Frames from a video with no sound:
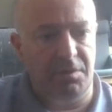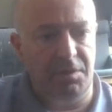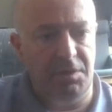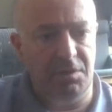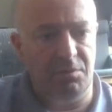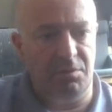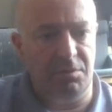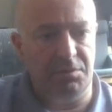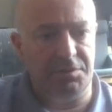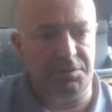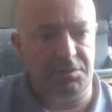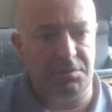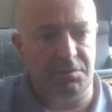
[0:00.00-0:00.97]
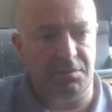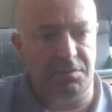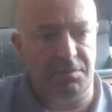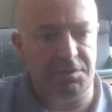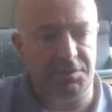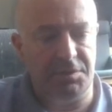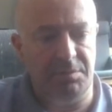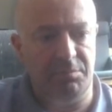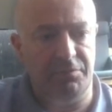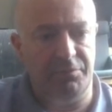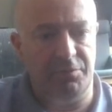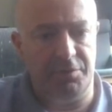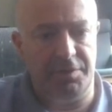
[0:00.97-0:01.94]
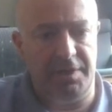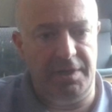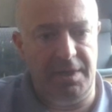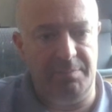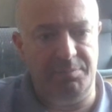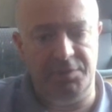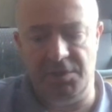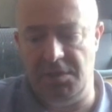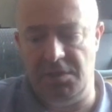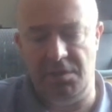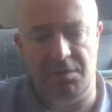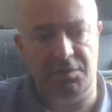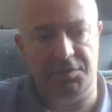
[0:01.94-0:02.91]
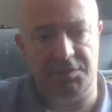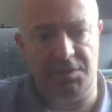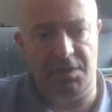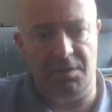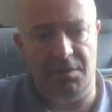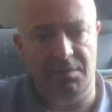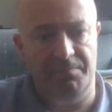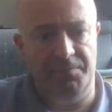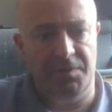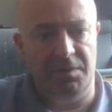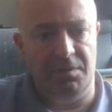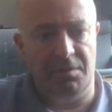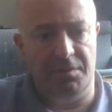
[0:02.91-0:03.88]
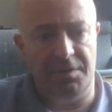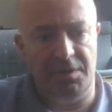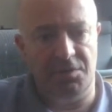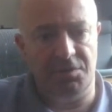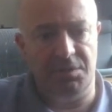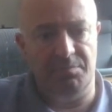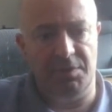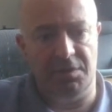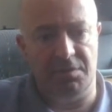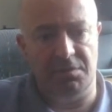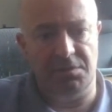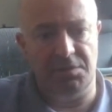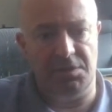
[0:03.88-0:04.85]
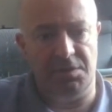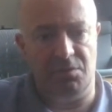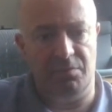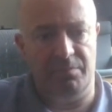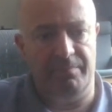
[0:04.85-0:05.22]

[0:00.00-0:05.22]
equals the symbol for the empty cell, then simply continue.